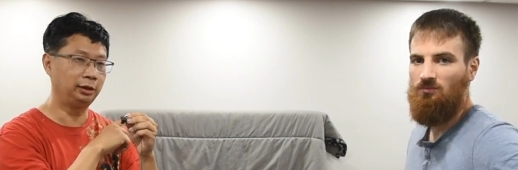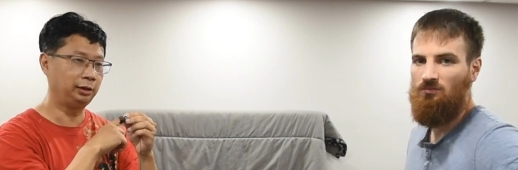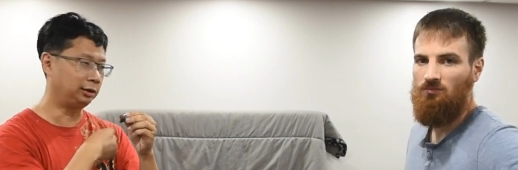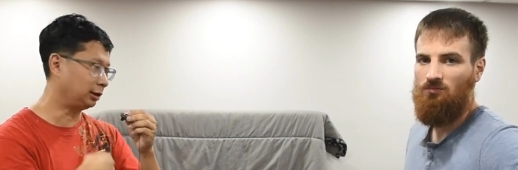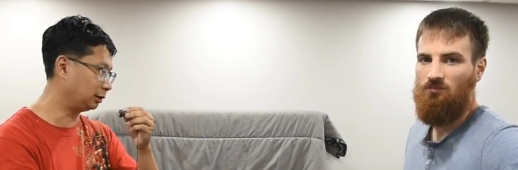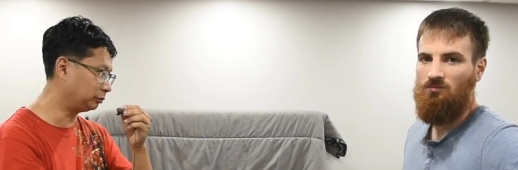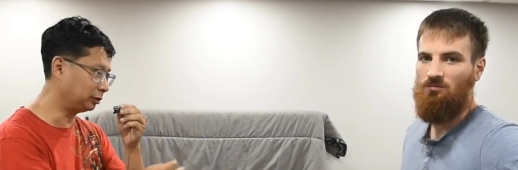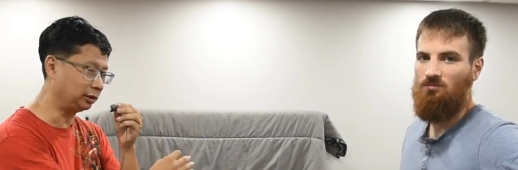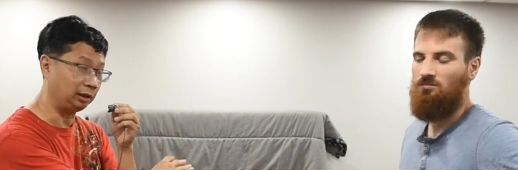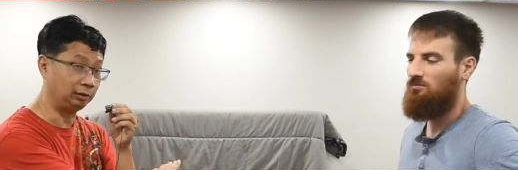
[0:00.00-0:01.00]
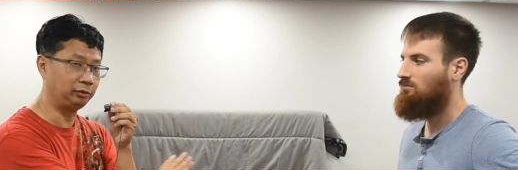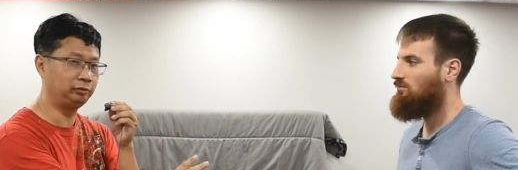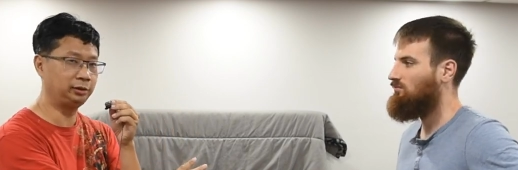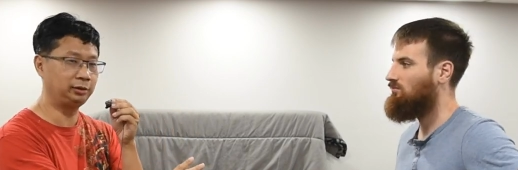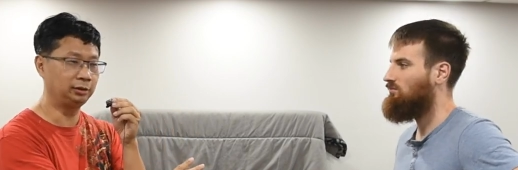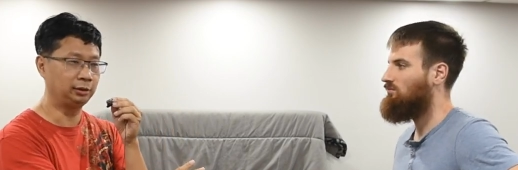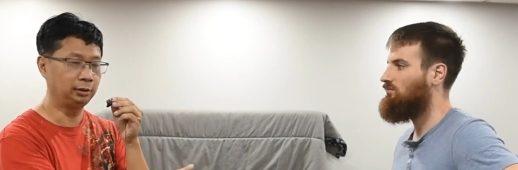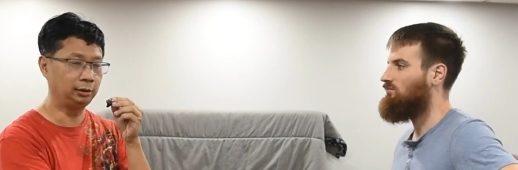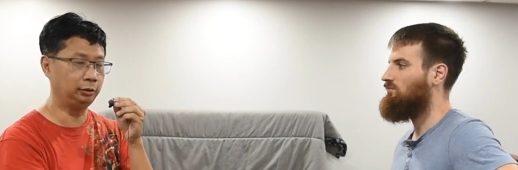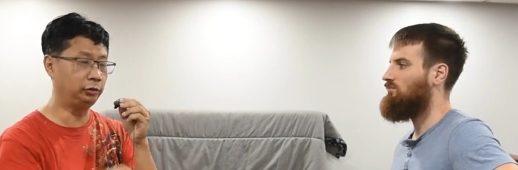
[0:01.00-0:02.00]
Speaker 1: He covered everything,
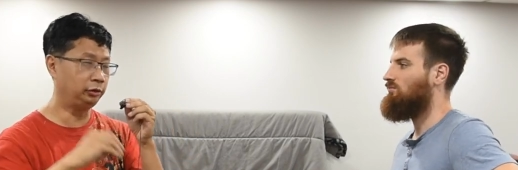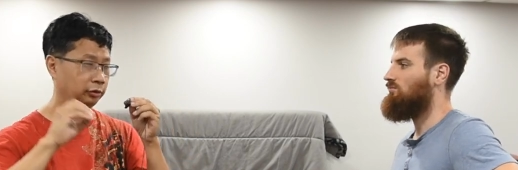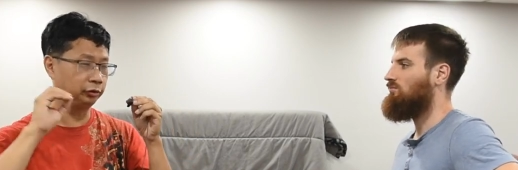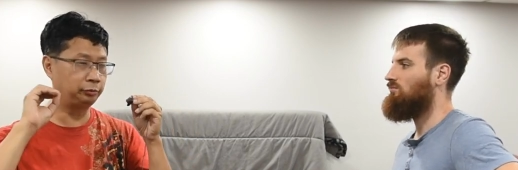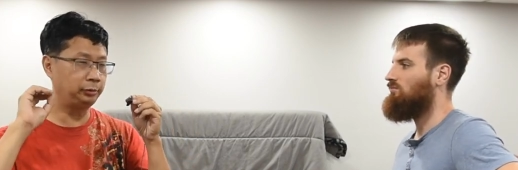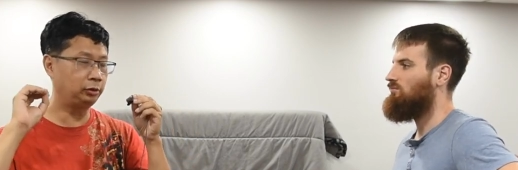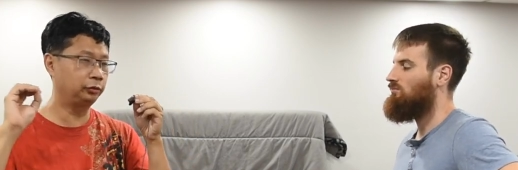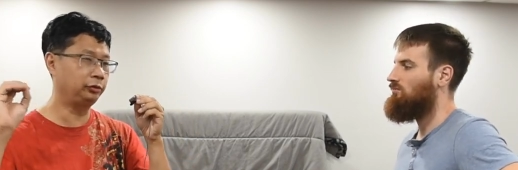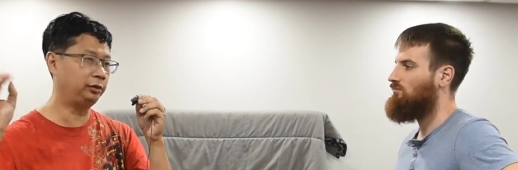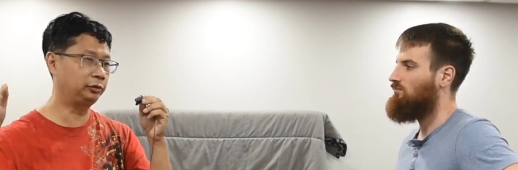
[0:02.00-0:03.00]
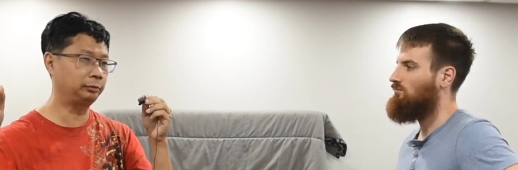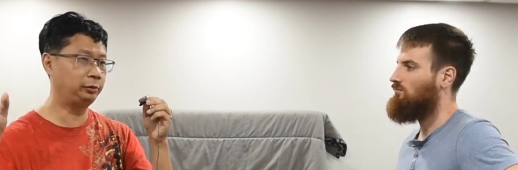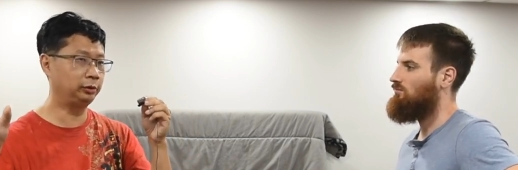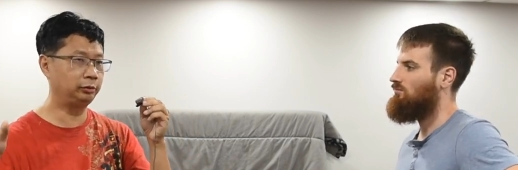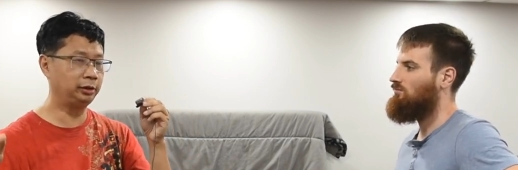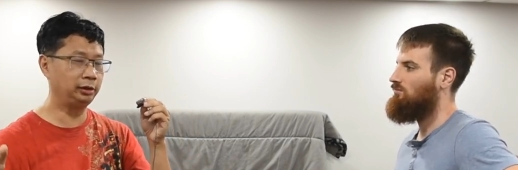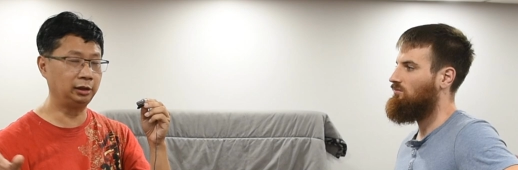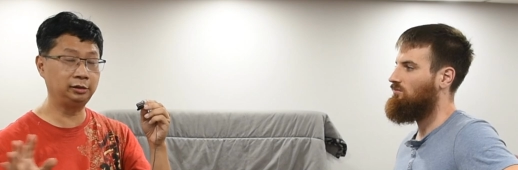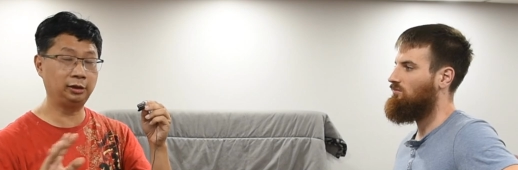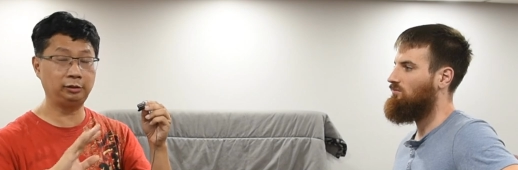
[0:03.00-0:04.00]
and you hear the speakers disappearing,
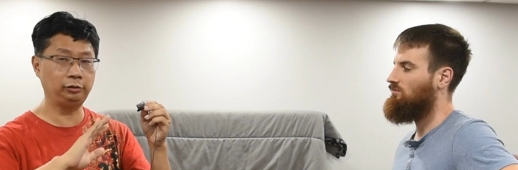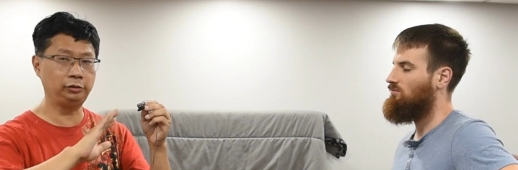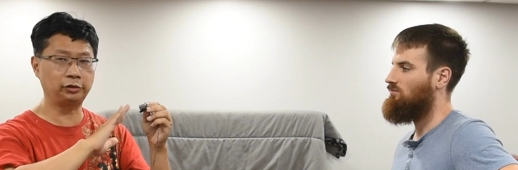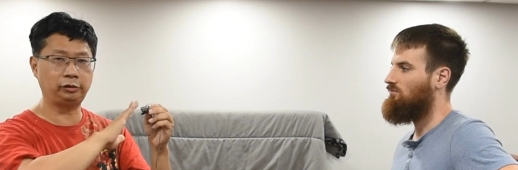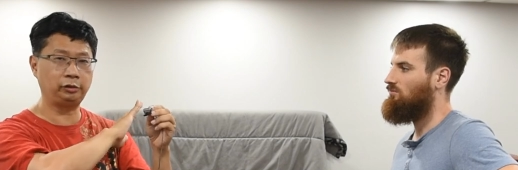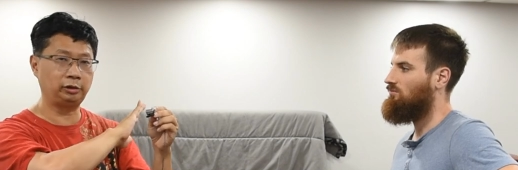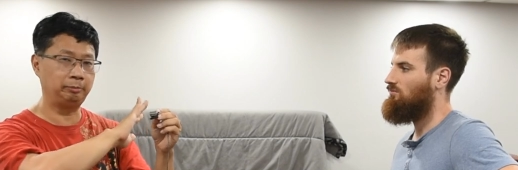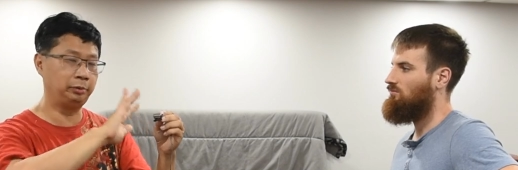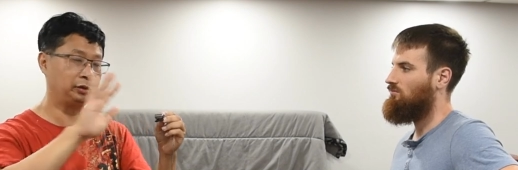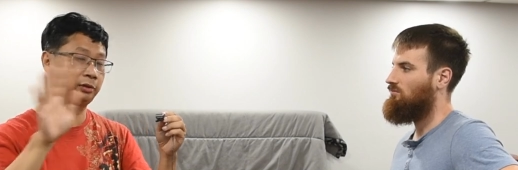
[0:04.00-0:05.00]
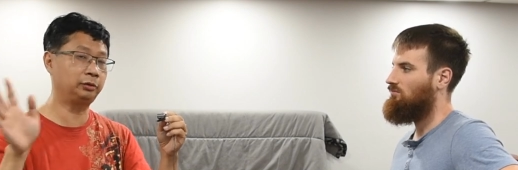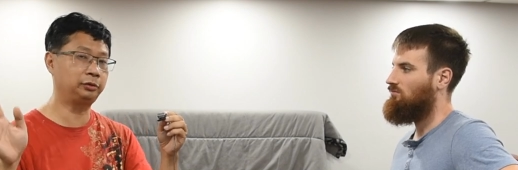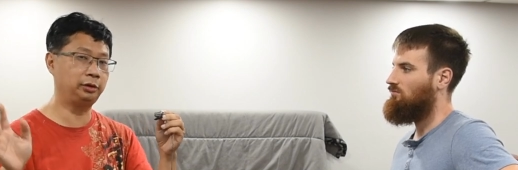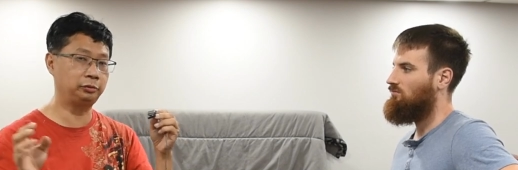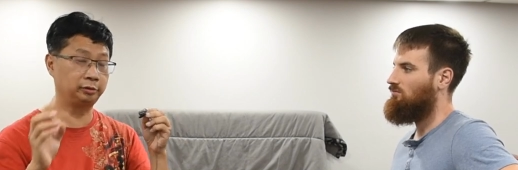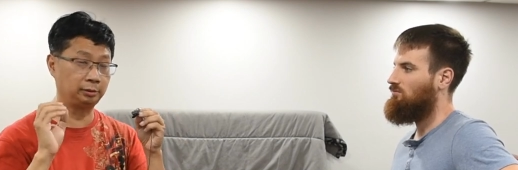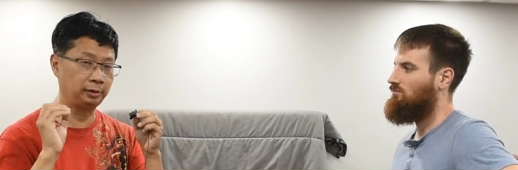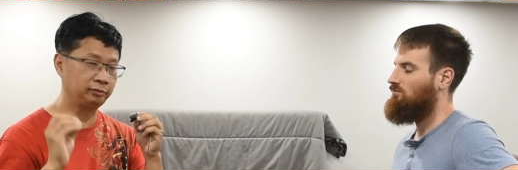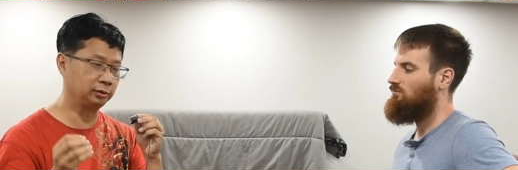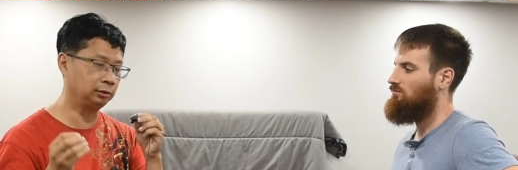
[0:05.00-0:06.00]
and then you just hear a big soundstage with the
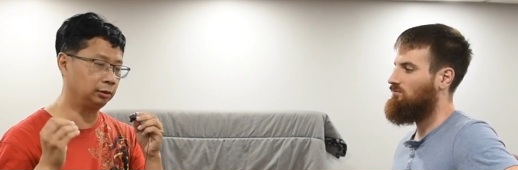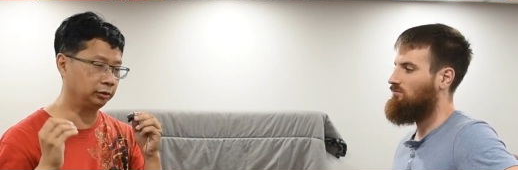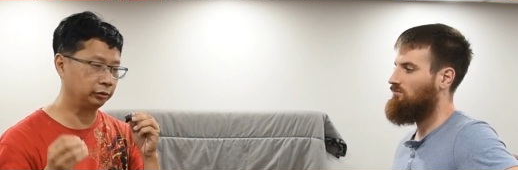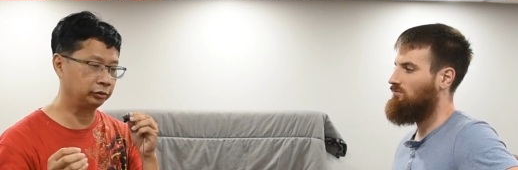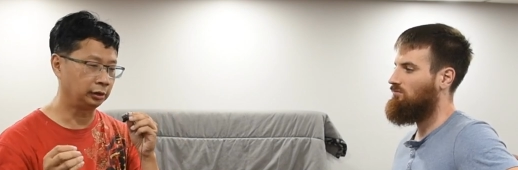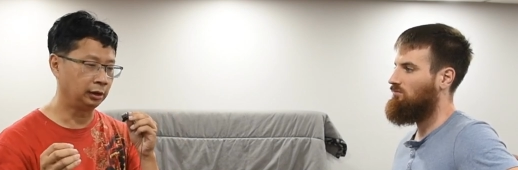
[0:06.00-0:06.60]
Pathos Logos